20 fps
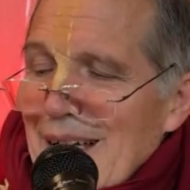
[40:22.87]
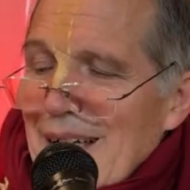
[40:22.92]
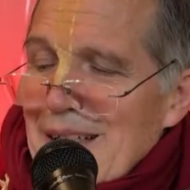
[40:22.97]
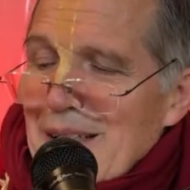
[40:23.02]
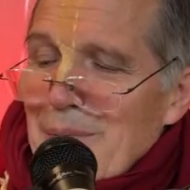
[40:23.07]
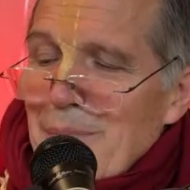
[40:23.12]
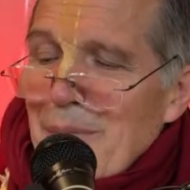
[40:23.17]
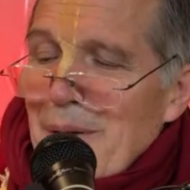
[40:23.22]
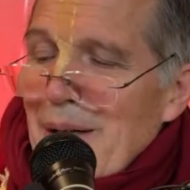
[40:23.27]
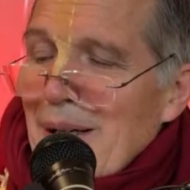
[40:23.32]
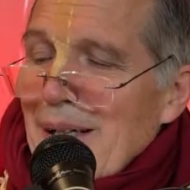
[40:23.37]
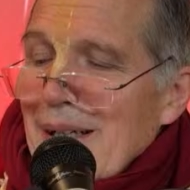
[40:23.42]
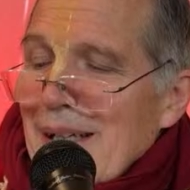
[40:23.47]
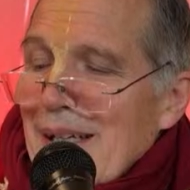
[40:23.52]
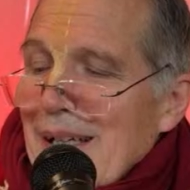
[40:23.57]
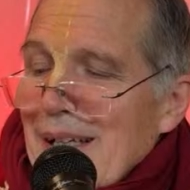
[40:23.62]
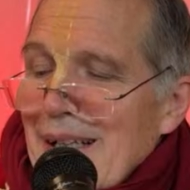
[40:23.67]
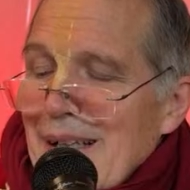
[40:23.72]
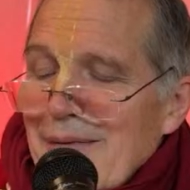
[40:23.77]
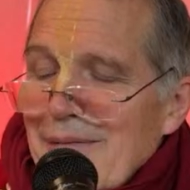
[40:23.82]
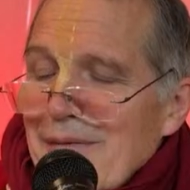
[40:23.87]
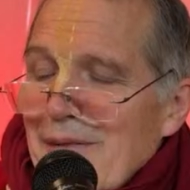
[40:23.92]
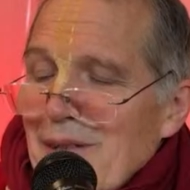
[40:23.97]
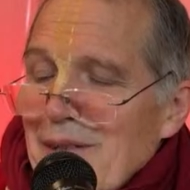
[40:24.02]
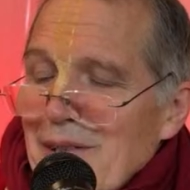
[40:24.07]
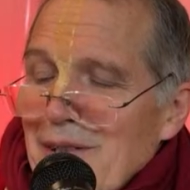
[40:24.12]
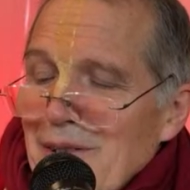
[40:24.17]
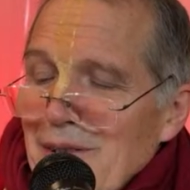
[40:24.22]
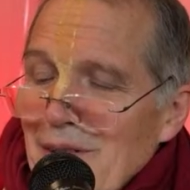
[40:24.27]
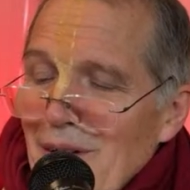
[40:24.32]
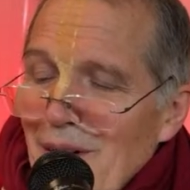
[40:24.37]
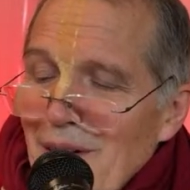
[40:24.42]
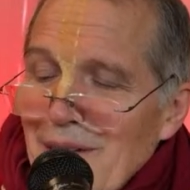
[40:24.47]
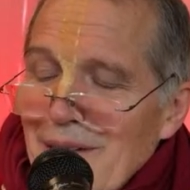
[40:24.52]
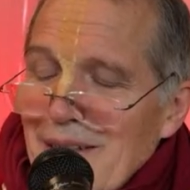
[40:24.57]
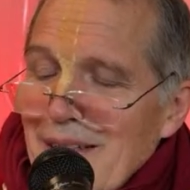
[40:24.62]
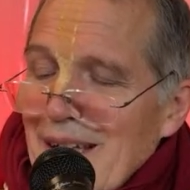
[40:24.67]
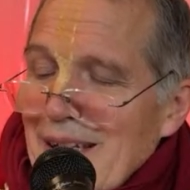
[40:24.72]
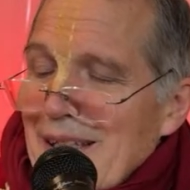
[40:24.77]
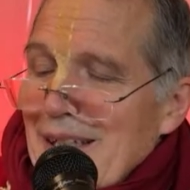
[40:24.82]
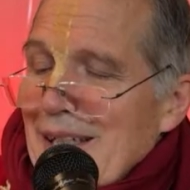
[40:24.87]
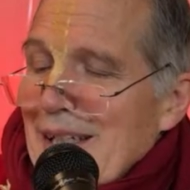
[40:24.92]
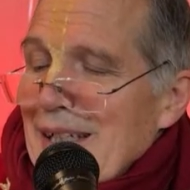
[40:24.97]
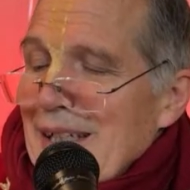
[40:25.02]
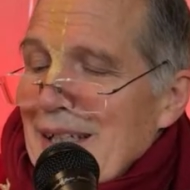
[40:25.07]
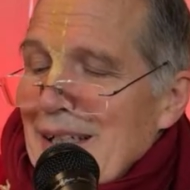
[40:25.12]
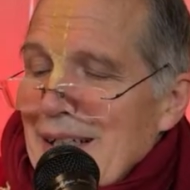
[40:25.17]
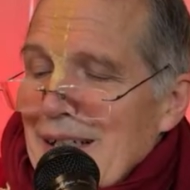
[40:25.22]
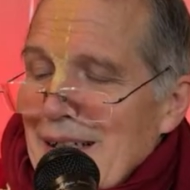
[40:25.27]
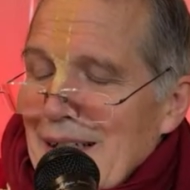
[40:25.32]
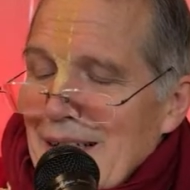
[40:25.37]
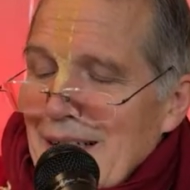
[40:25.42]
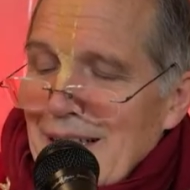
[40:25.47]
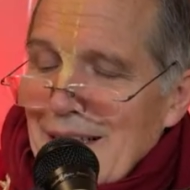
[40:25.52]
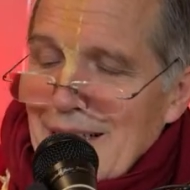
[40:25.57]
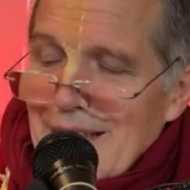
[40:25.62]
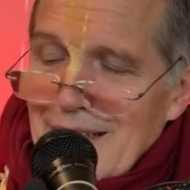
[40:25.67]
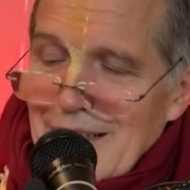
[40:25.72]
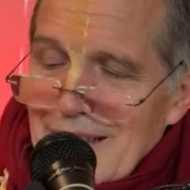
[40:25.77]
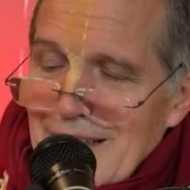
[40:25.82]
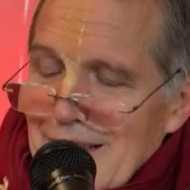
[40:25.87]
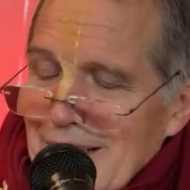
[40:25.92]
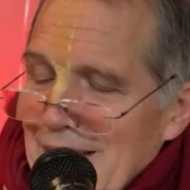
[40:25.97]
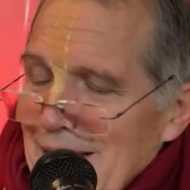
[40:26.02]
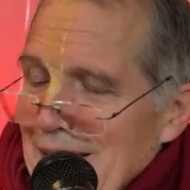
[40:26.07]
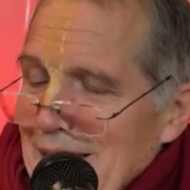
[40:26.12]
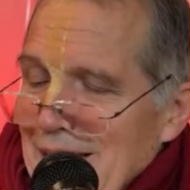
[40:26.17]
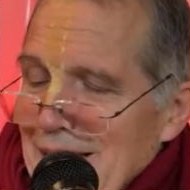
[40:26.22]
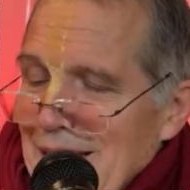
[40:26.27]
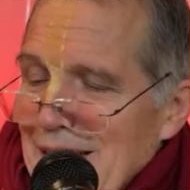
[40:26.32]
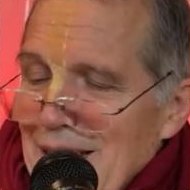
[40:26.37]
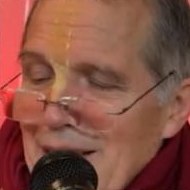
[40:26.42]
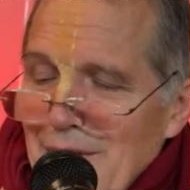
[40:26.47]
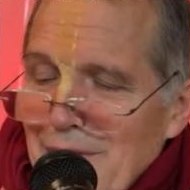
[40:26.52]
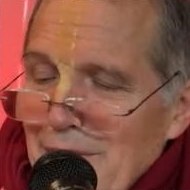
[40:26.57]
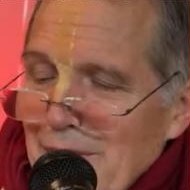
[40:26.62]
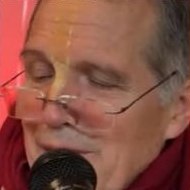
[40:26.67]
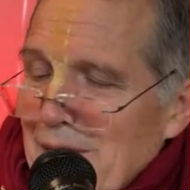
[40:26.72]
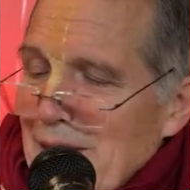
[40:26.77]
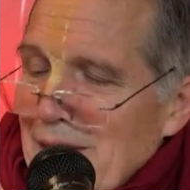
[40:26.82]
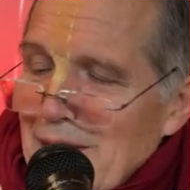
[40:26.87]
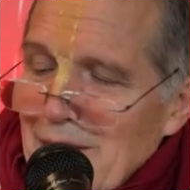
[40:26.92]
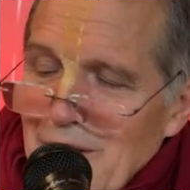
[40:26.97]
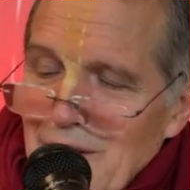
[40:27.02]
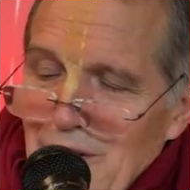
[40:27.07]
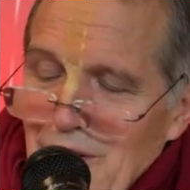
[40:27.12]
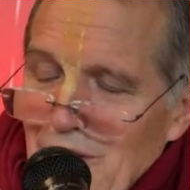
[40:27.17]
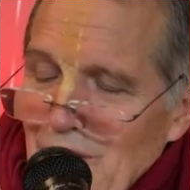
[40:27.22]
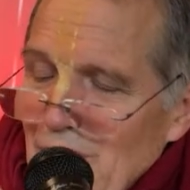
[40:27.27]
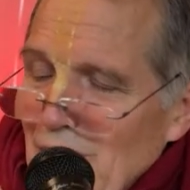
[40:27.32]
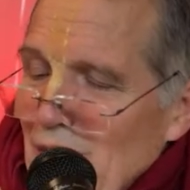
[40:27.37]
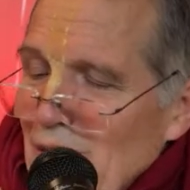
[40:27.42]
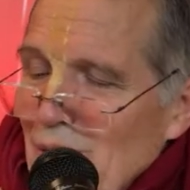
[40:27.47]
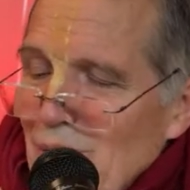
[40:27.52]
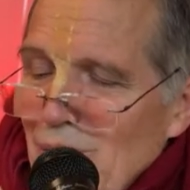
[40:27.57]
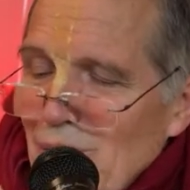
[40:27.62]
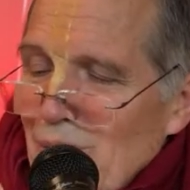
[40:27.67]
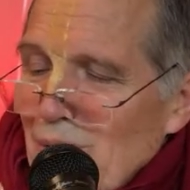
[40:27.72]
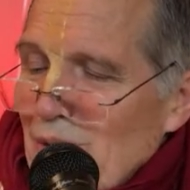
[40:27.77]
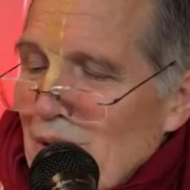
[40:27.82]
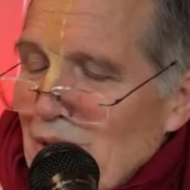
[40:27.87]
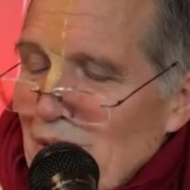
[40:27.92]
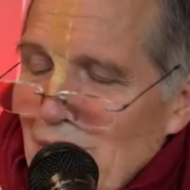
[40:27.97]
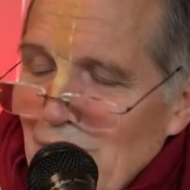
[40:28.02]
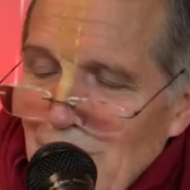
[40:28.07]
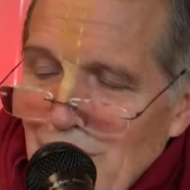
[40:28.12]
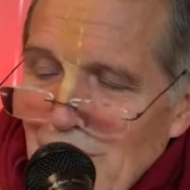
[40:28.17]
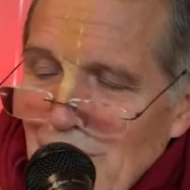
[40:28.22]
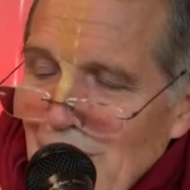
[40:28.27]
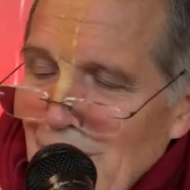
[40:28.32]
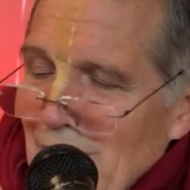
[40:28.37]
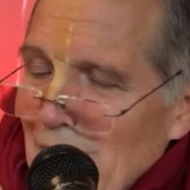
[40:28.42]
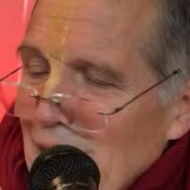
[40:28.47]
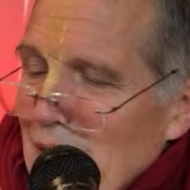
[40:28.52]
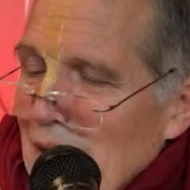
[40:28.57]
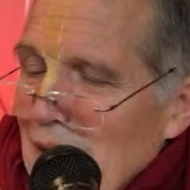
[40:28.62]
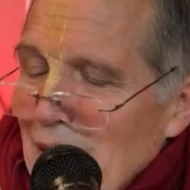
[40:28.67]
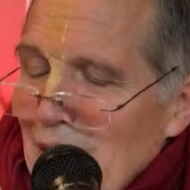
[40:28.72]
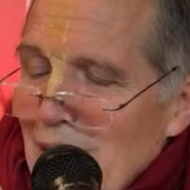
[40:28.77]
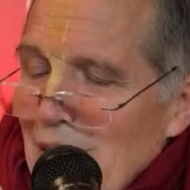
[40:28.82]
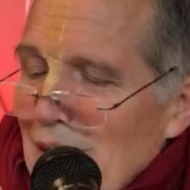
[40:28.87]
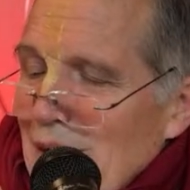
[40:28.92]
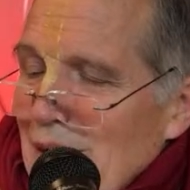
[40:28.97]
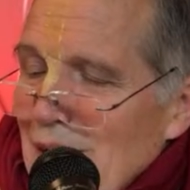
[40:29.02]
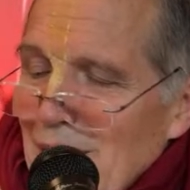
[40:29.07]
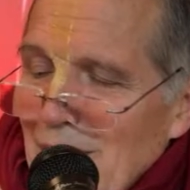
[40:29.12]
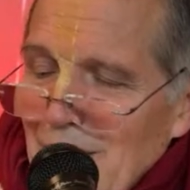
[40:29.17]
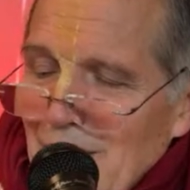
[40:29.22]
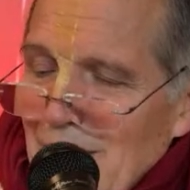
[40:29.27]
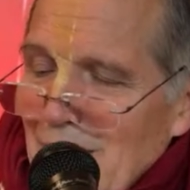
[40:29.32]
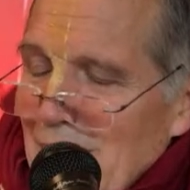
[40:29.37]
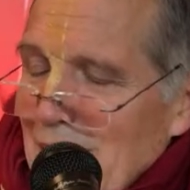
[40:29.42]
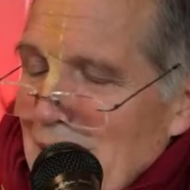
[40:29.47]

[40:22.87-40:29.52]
His miracle was not that he uh, lifted huge uh, uh,